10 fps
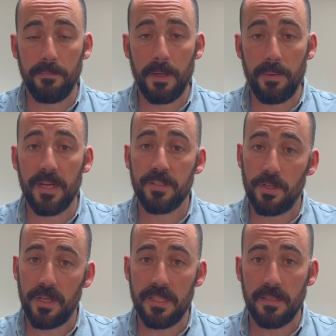applied to
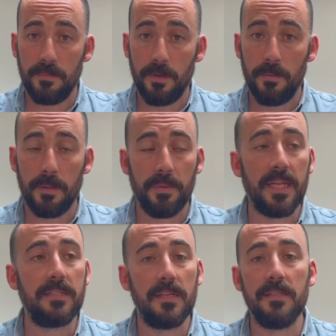cookies at the moment, but
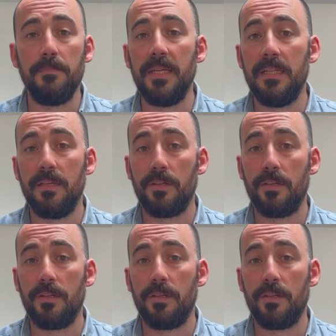that doesn't mean that